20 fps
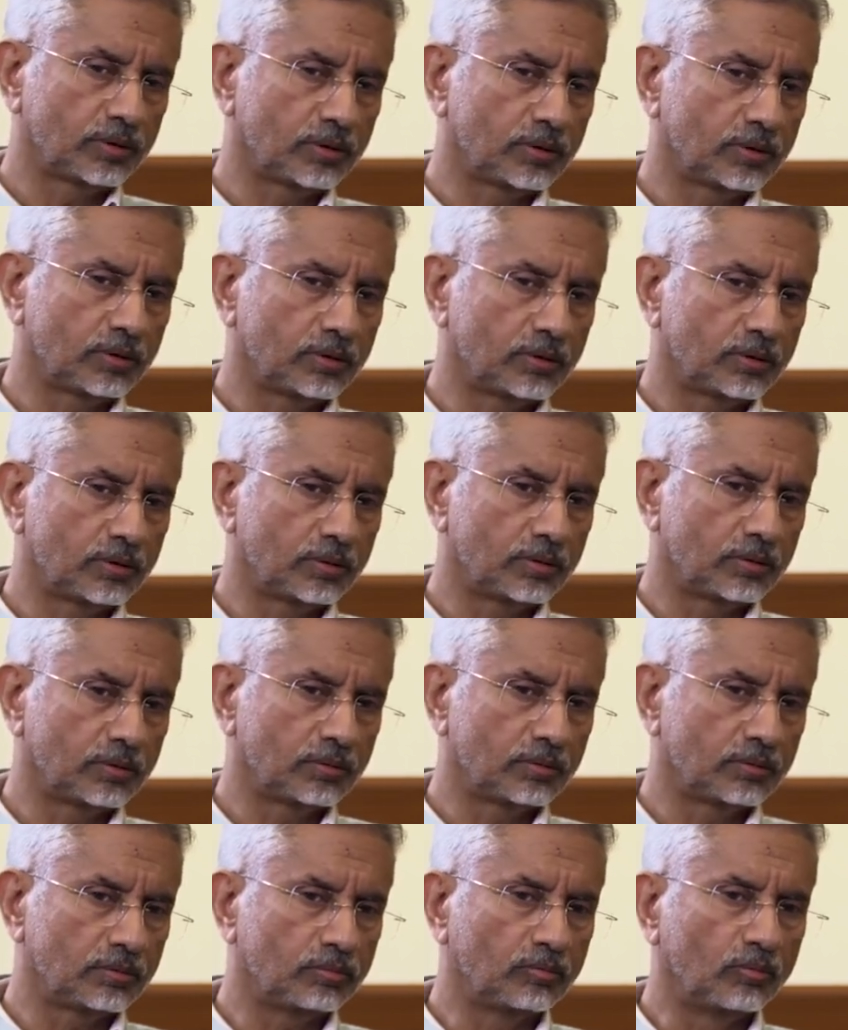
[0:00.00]
uh,
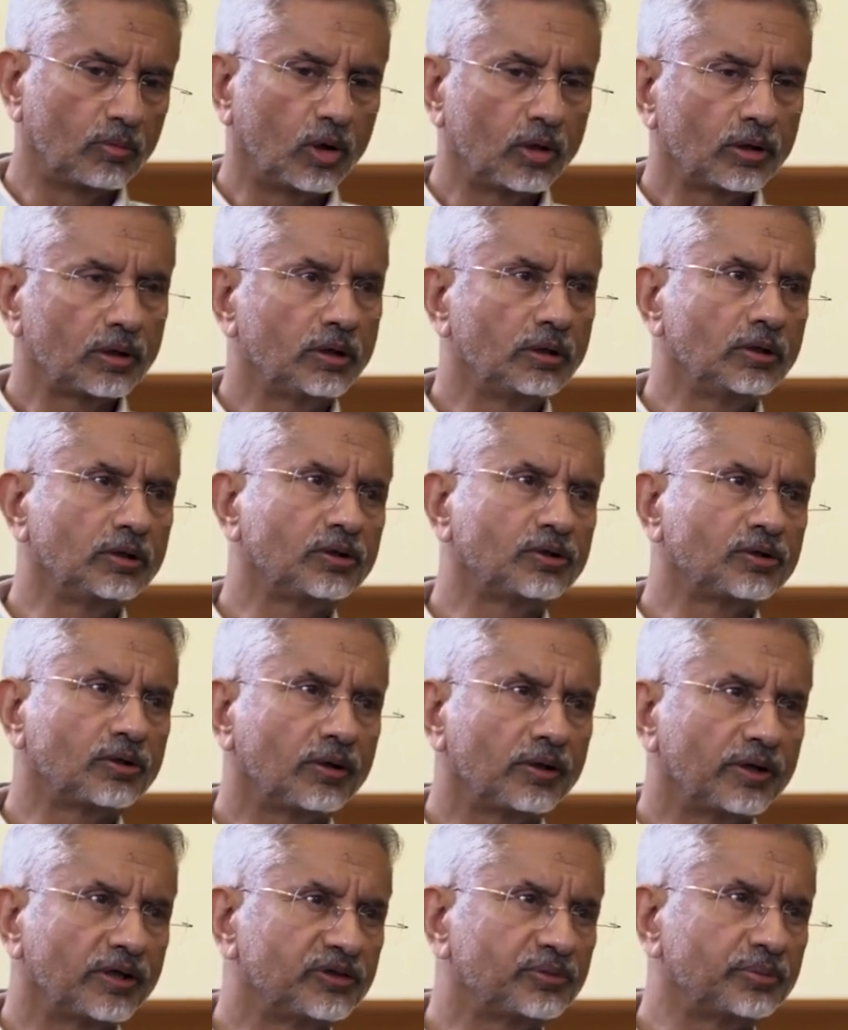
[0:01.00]
models
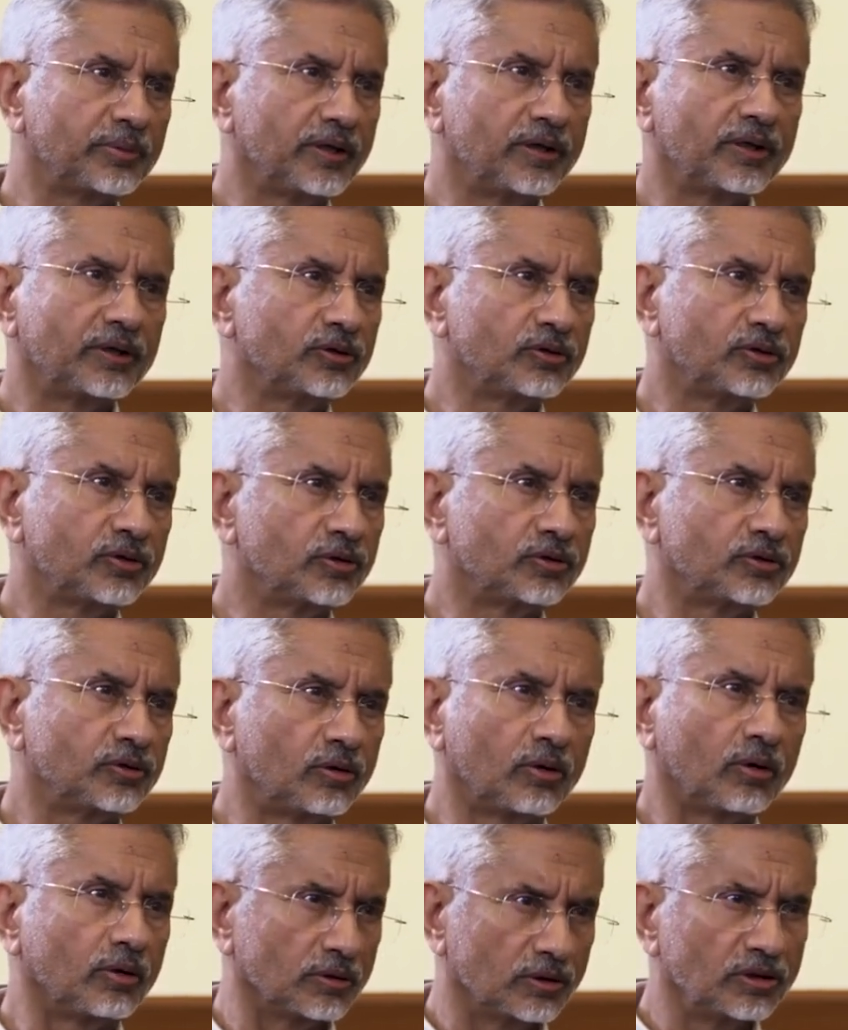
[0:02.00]
or experiences
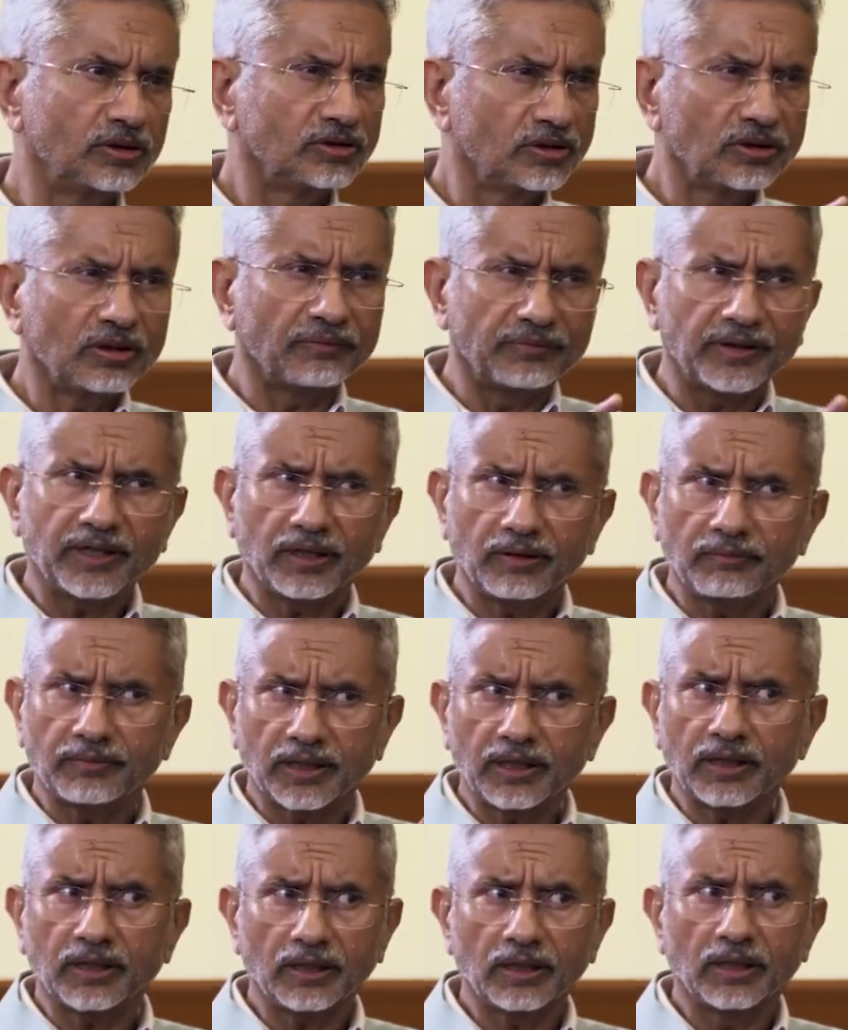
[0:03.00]
drawn. This is a very,
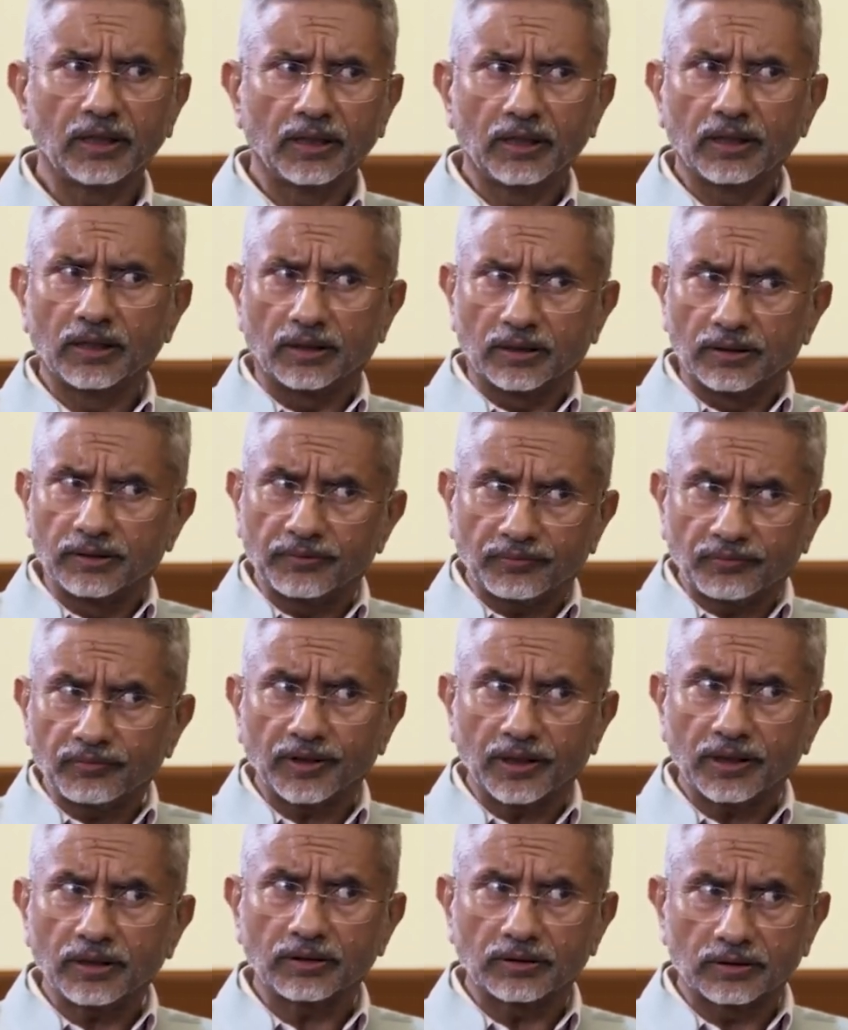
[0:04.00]
very
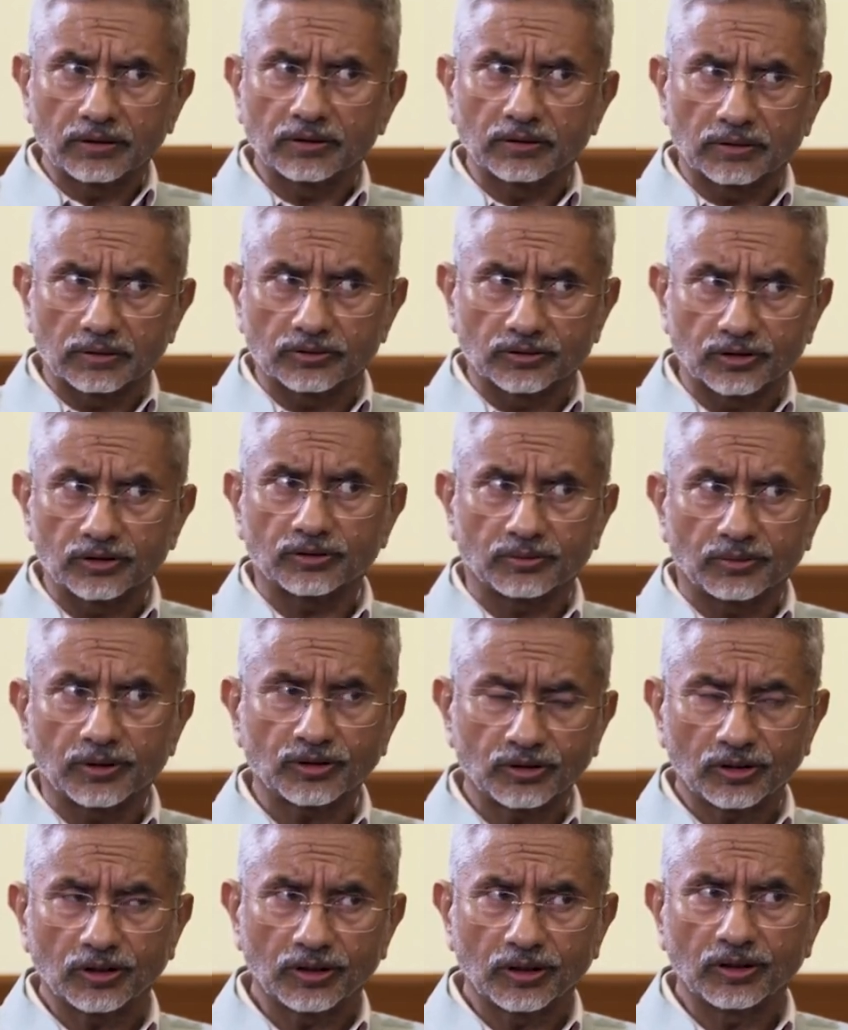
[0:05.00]
different
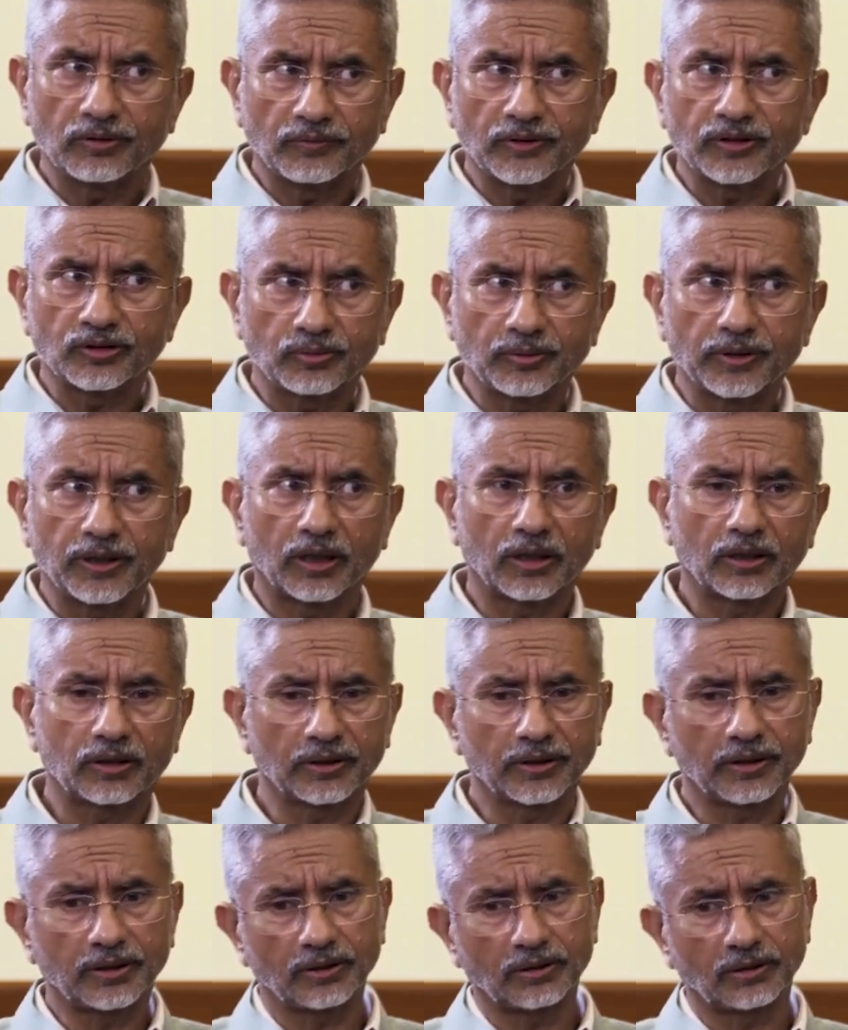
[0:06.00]
situation in which we
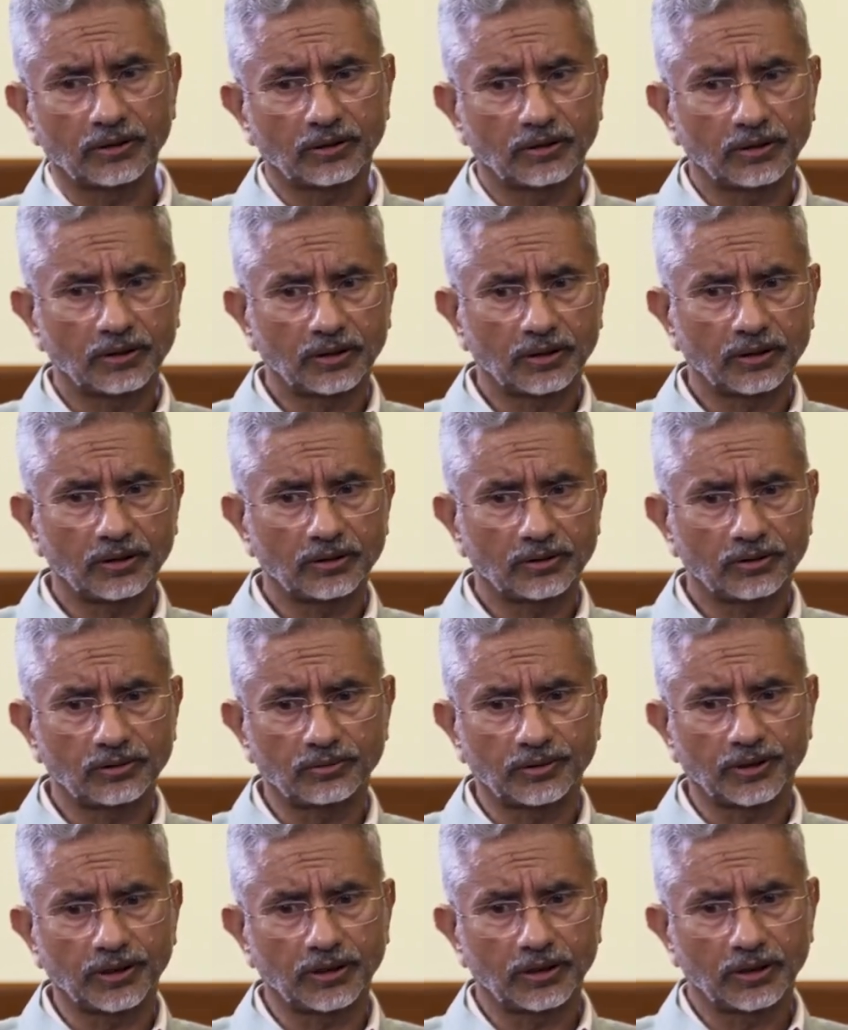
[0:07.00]
are in, in
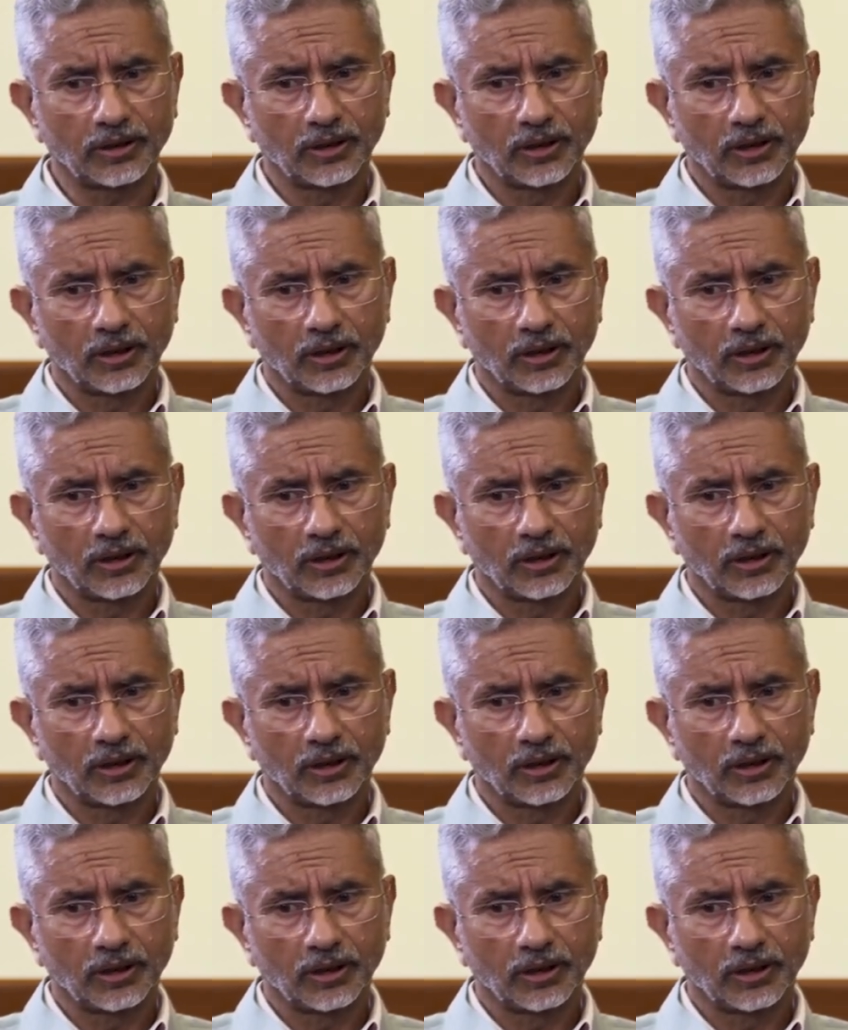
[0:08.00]
today.